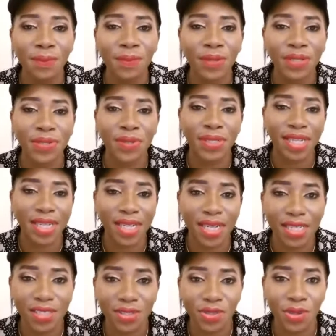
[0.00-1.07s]
but rather
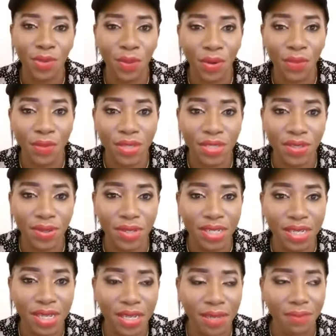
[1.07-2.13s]
cast your worries on
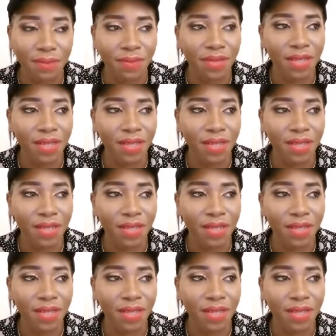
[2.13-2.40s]
Him,